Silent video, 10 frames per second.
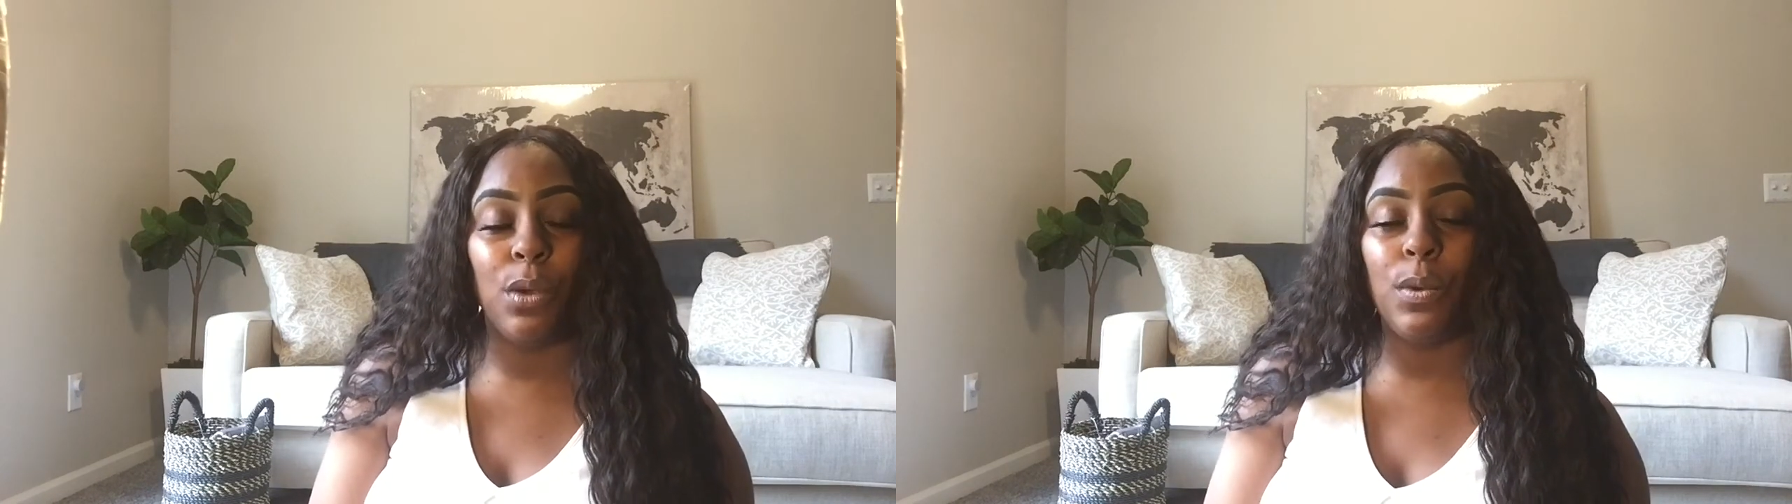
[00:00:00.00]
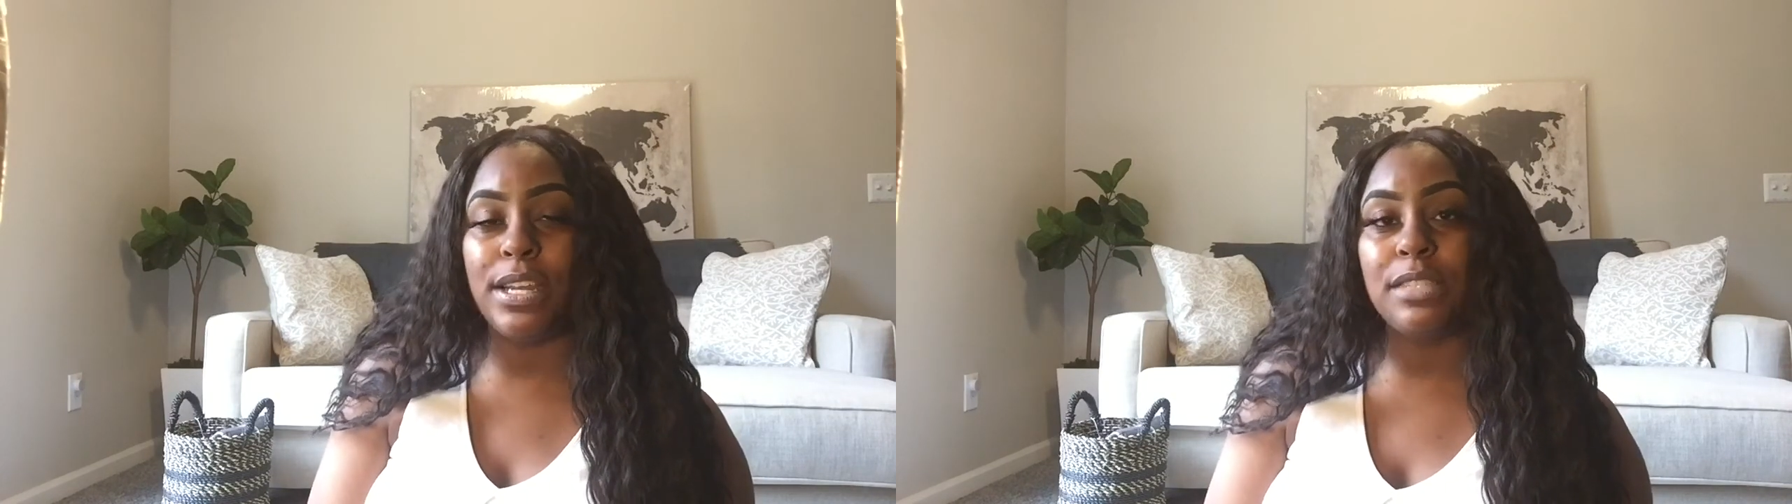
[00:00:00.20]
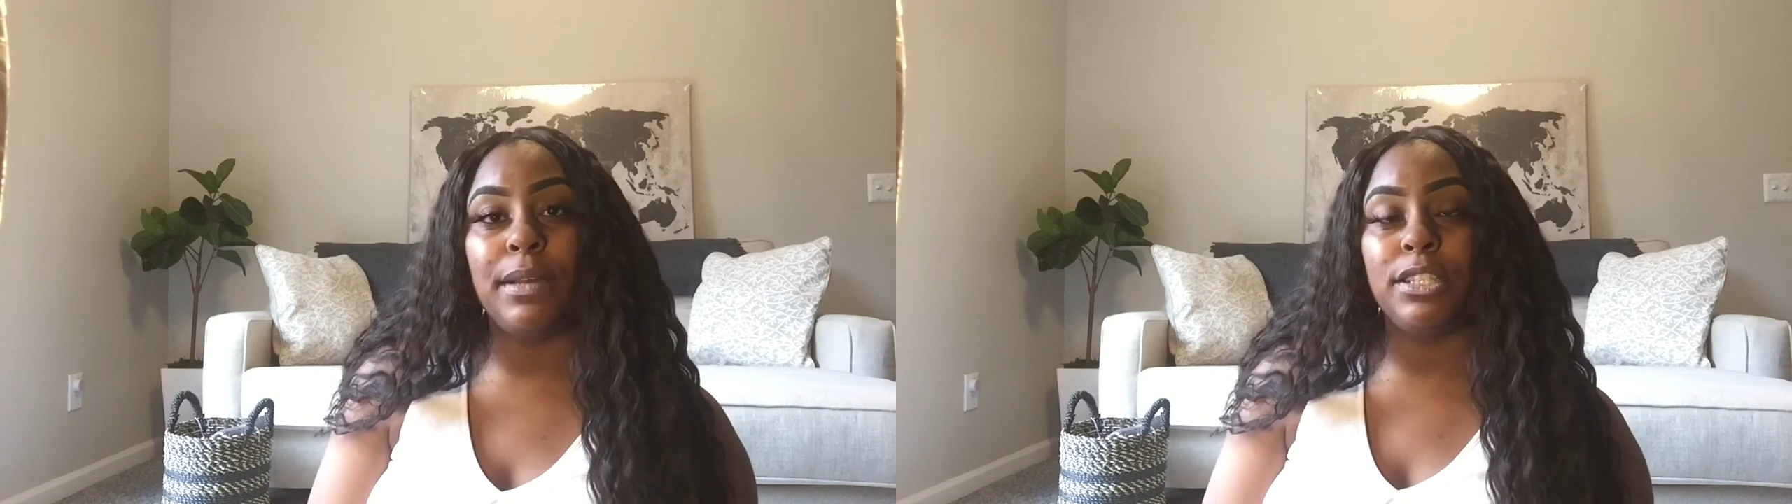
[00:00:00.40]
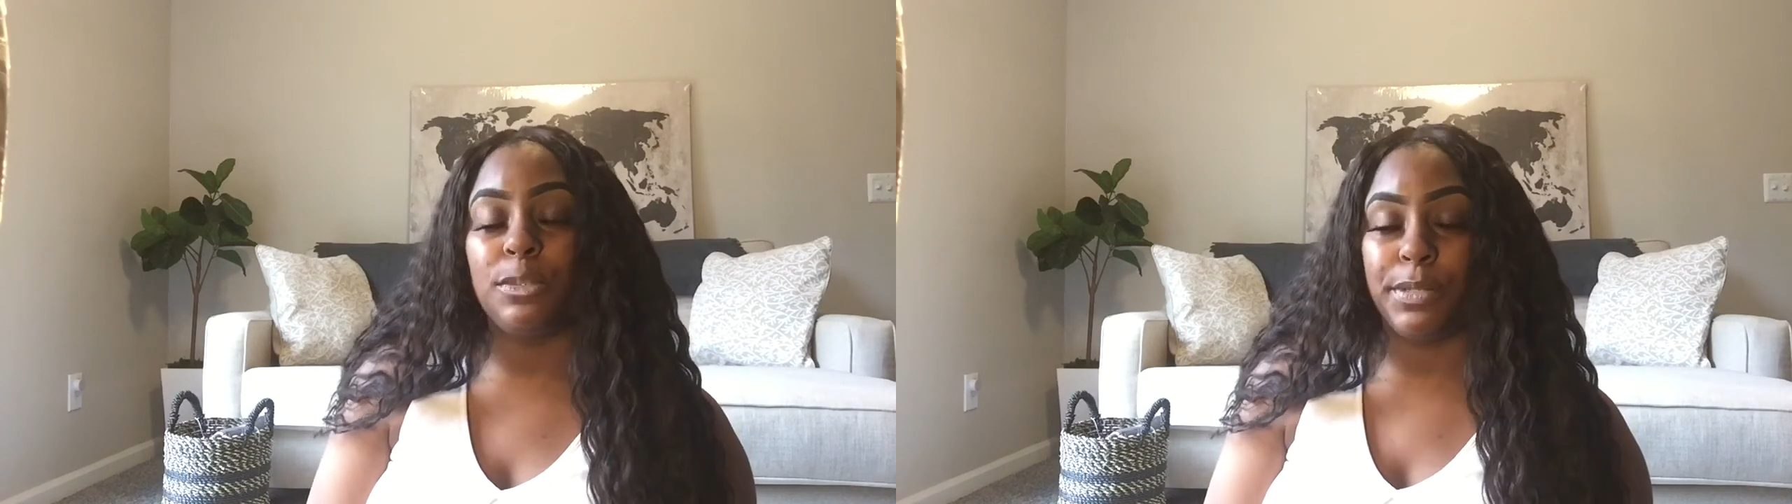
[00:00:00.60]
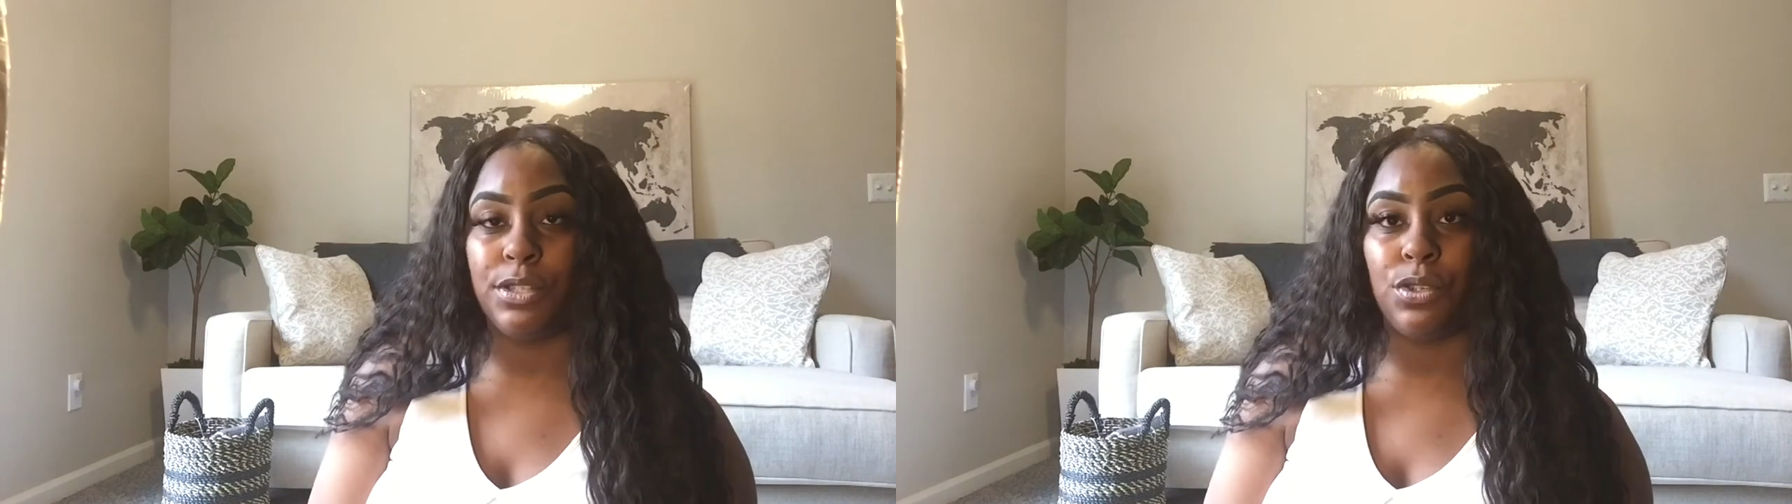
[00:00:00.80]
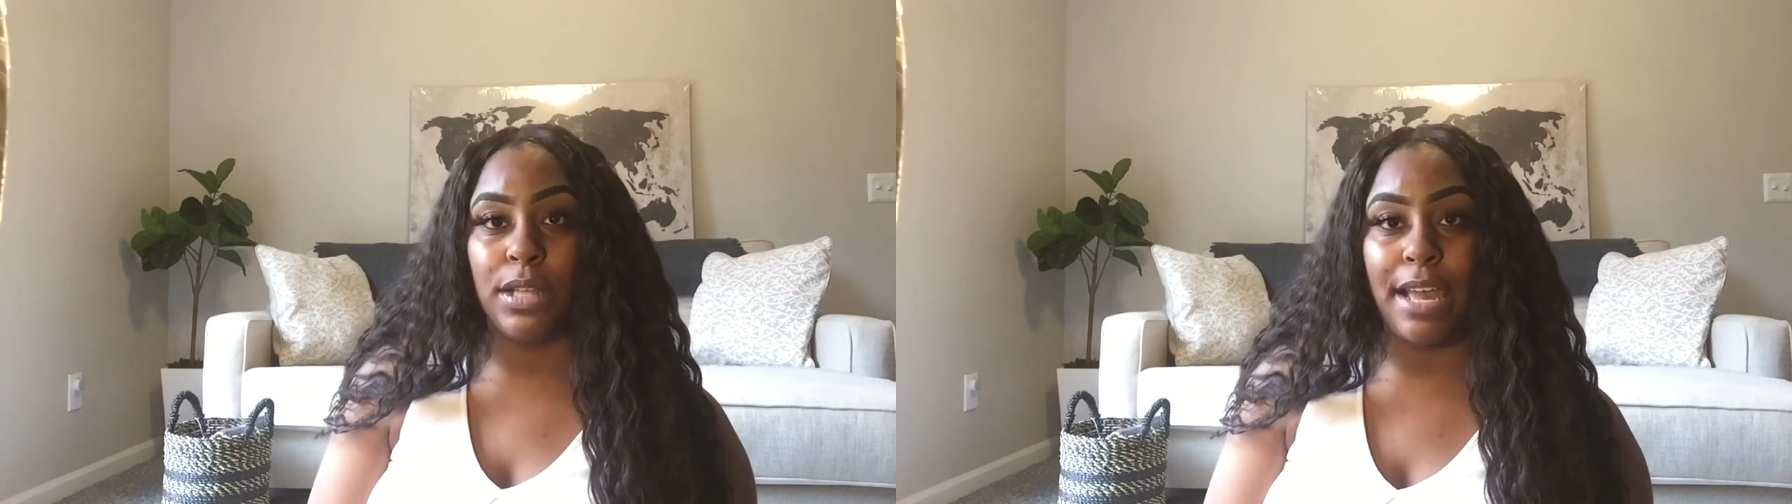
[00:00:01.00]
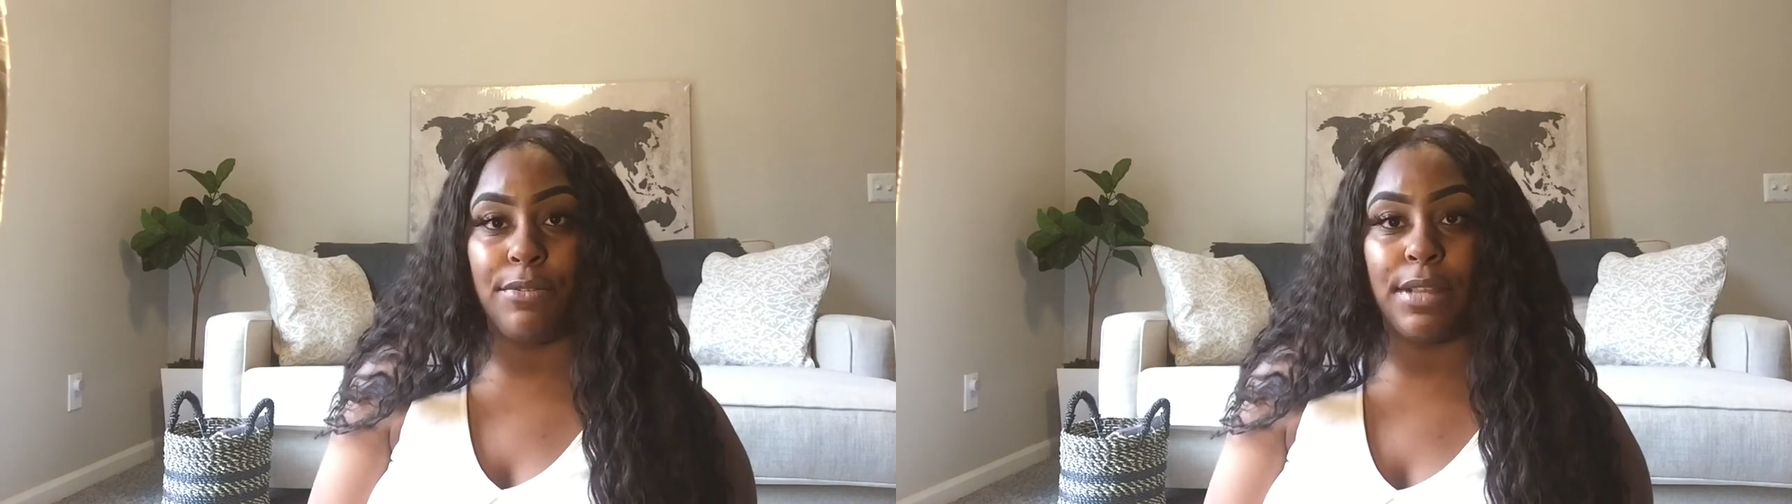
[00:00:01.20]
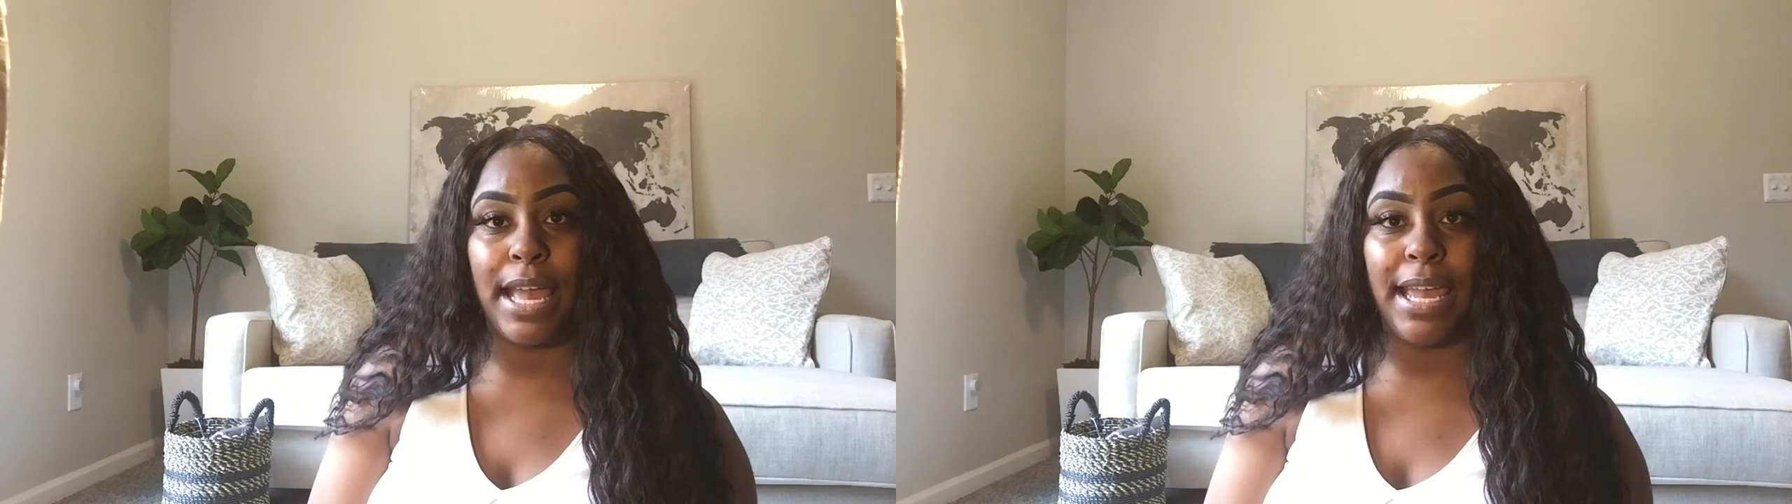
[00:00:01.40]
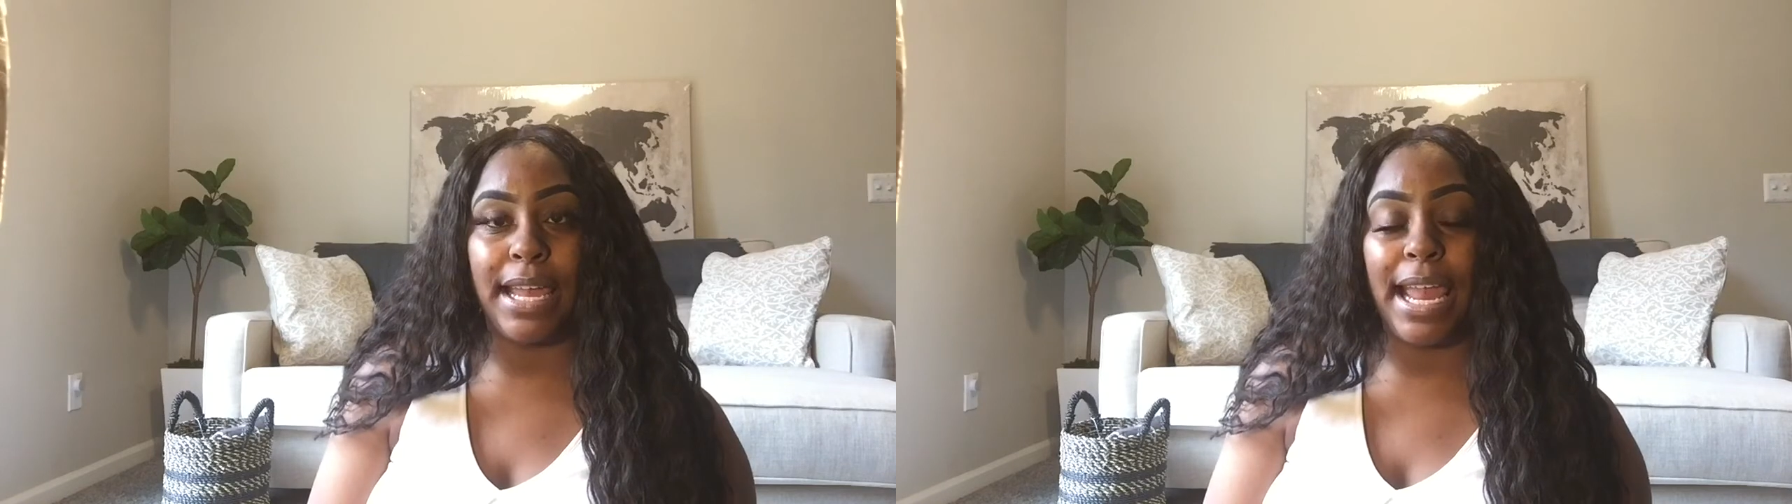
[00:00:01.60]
What is my spiritual life like?